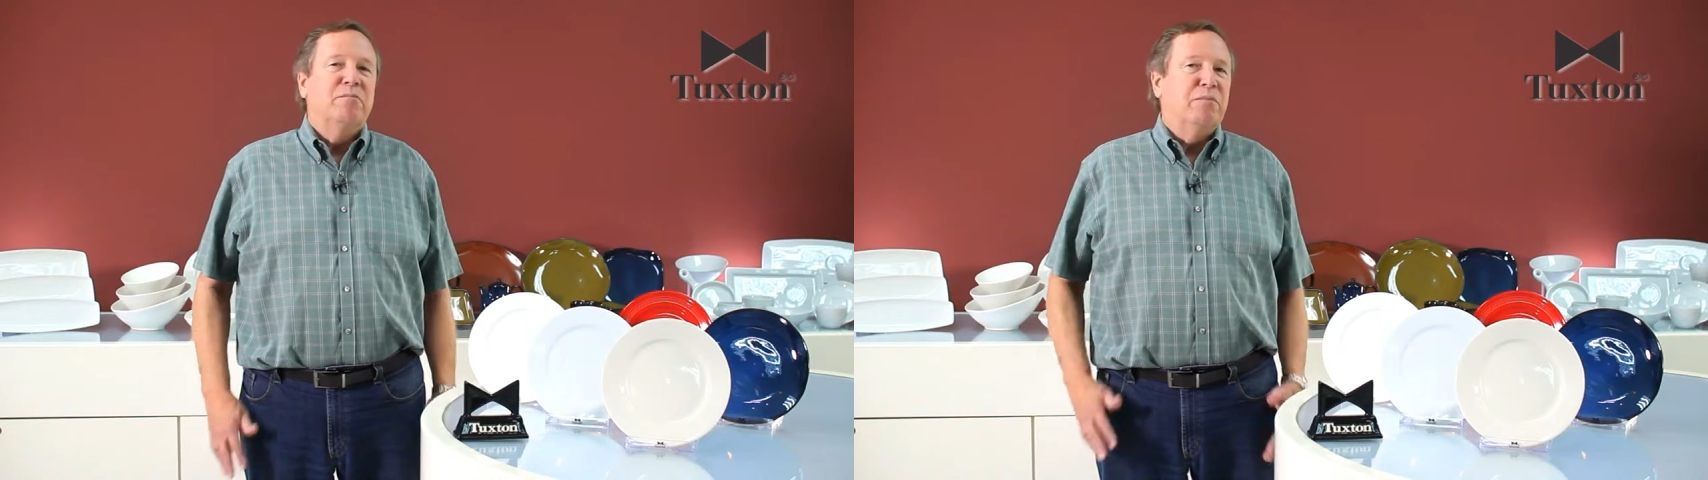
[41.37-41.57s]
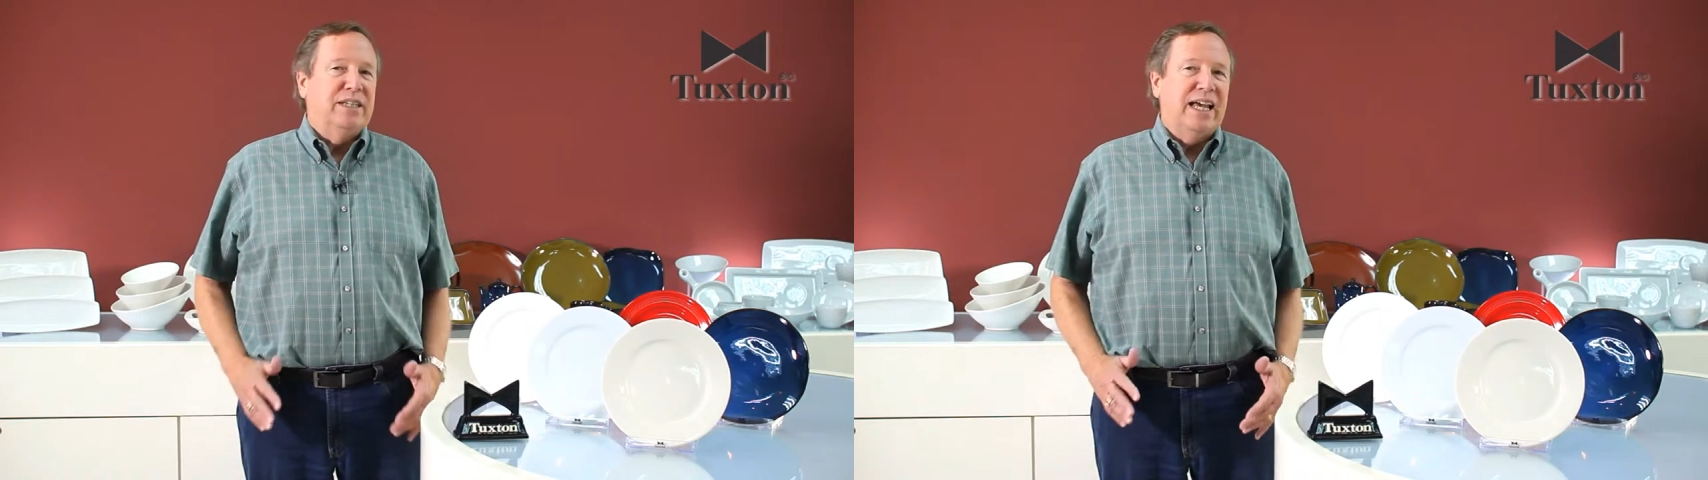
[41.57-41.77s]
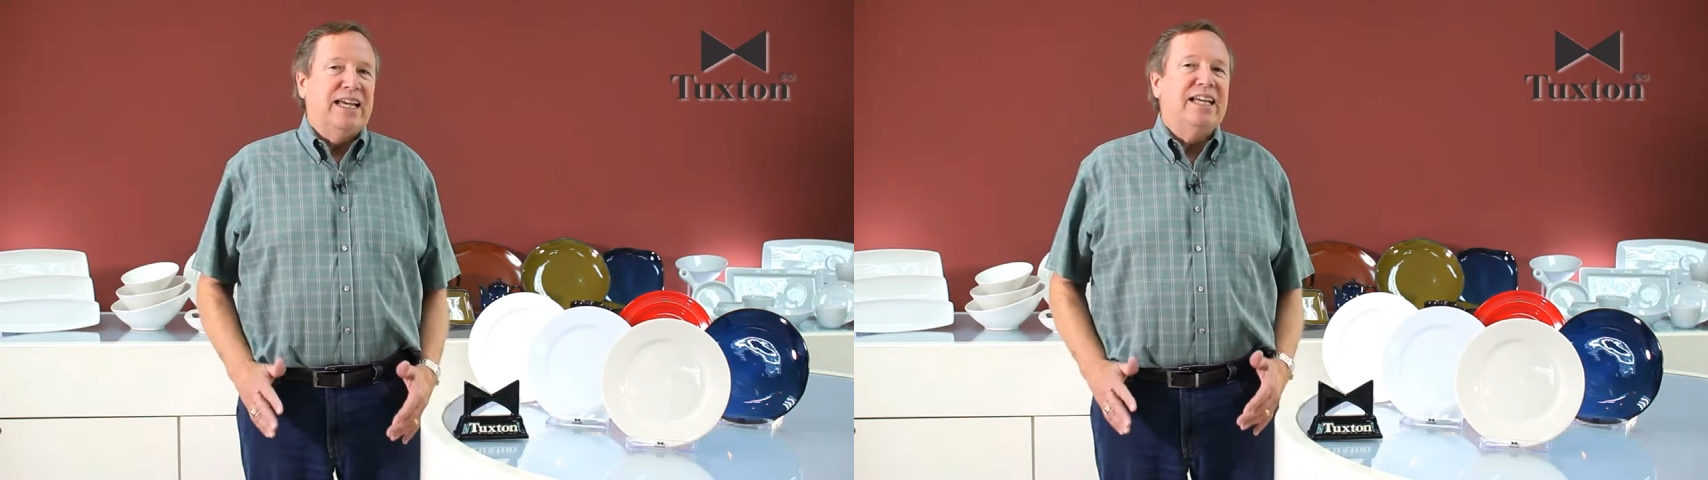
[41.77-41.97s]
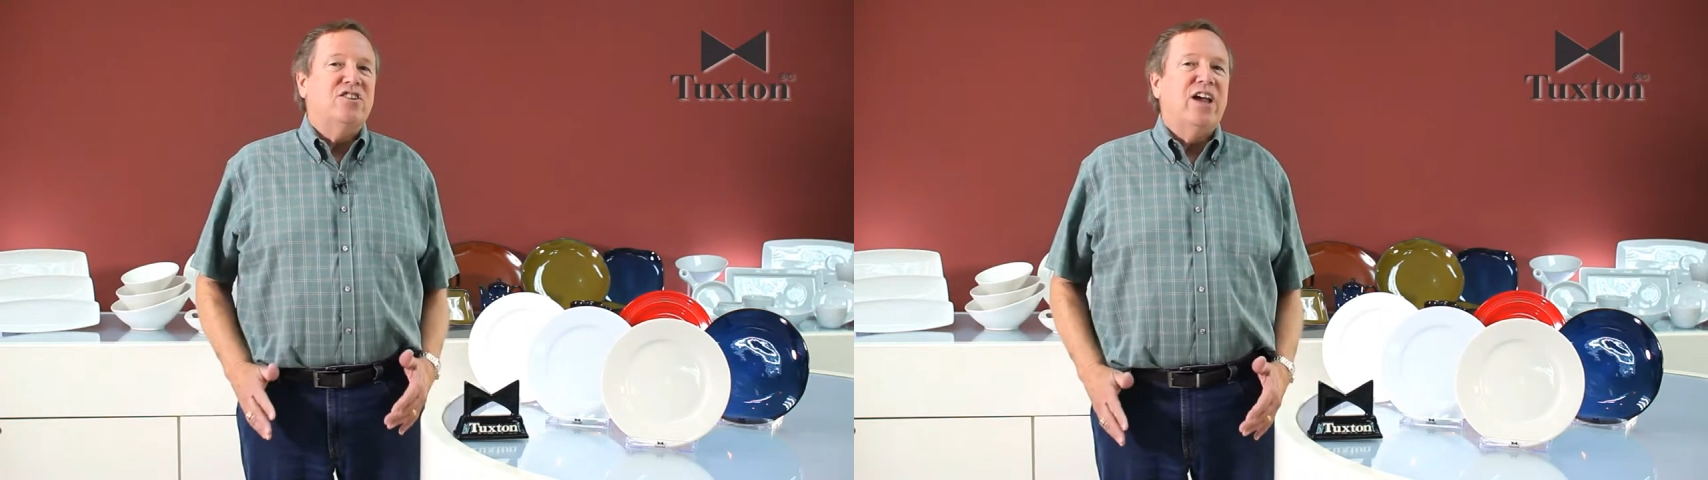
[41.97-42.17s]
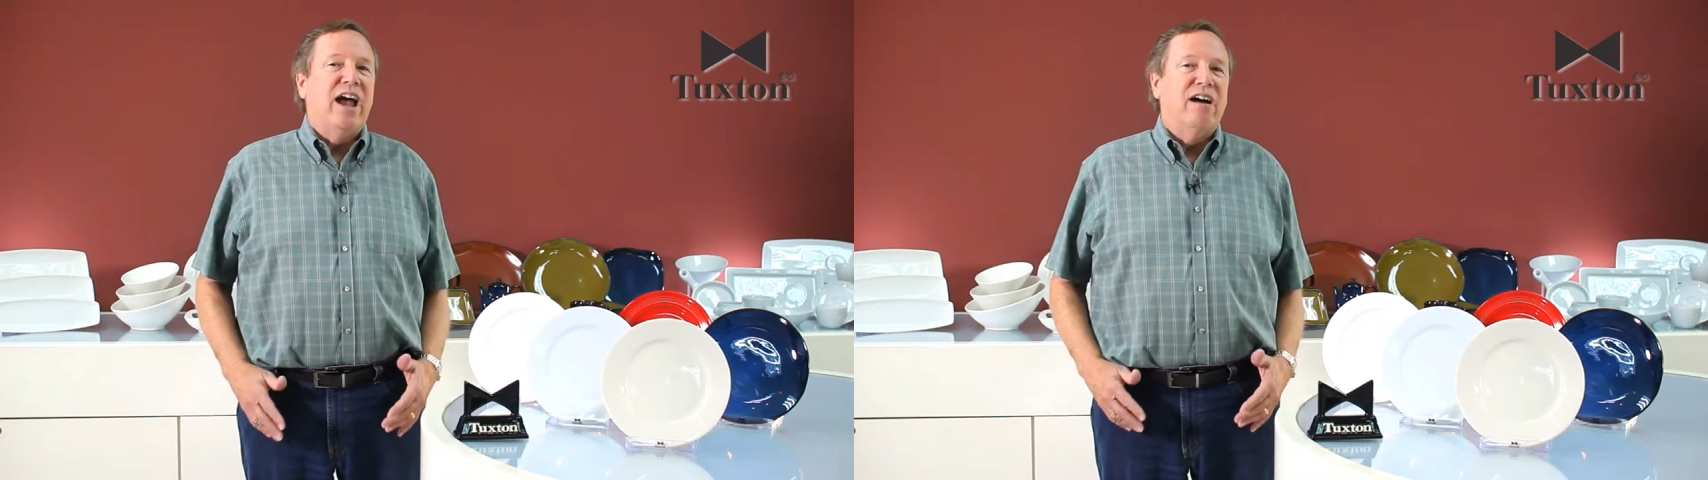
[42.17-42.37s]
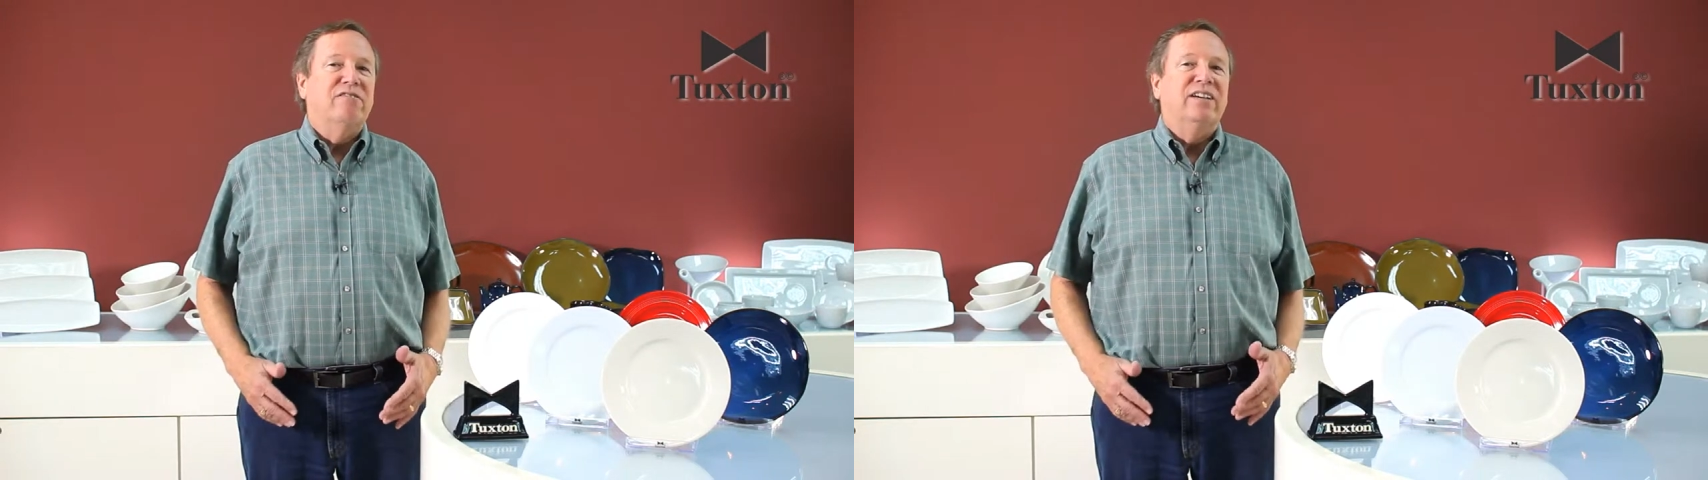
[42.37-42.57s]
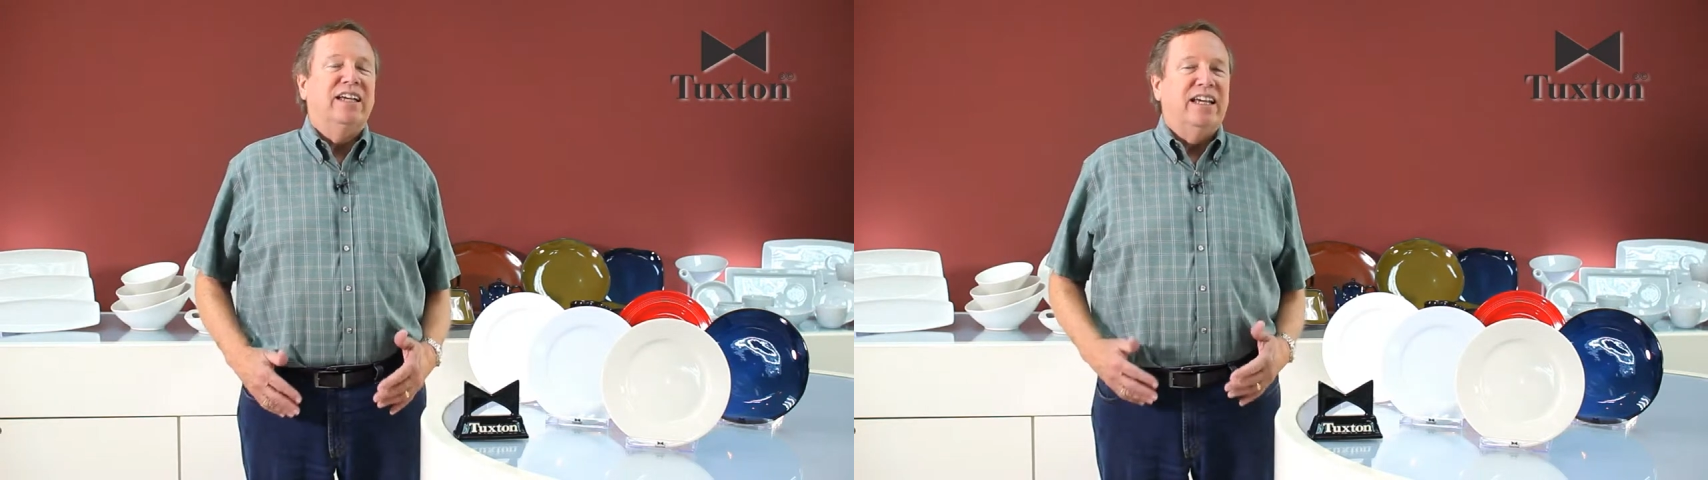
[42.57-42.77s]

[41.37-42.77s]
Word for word: but they each have